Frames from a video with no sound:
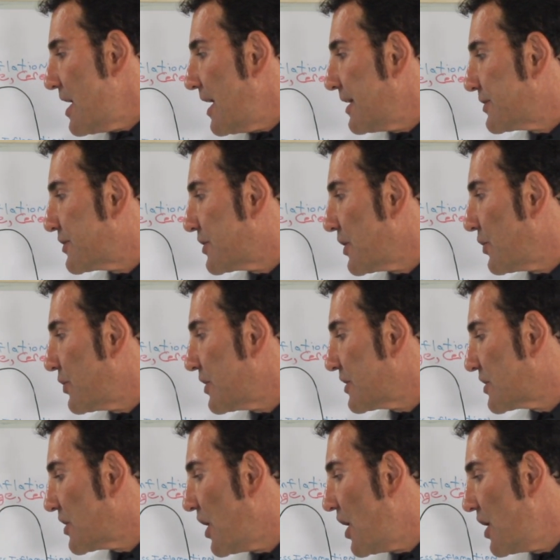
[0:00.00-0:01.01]
And so
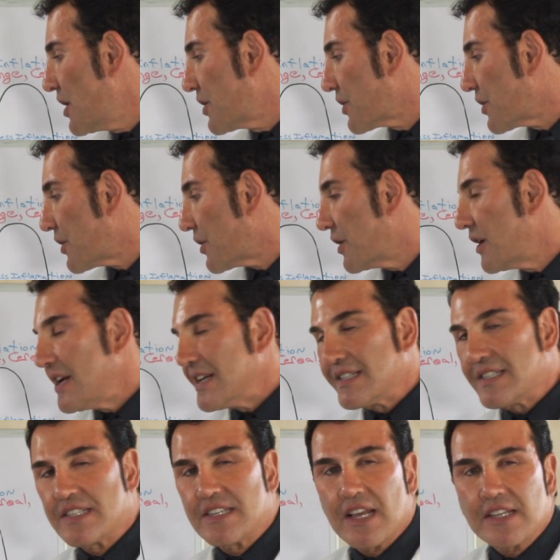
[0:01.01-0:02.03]
this hunger
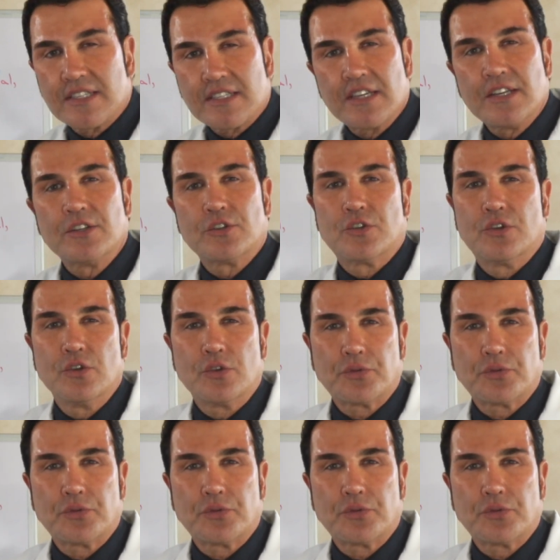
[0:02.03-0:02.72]
sets in two,